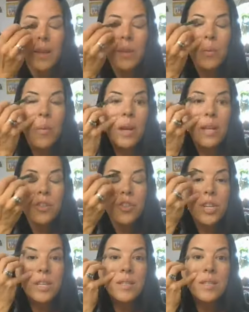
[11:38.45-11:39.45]
You want it
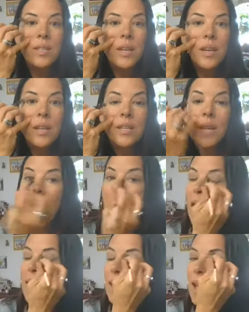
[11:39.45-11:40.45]
just to
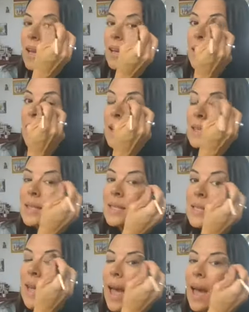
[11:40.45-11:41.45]
highlight and
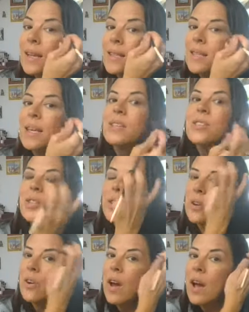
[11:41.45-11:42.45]
accent
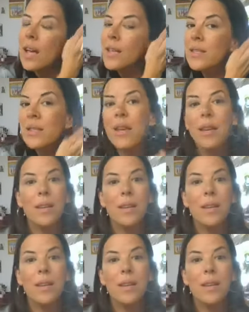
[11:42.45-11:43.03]
your eyes.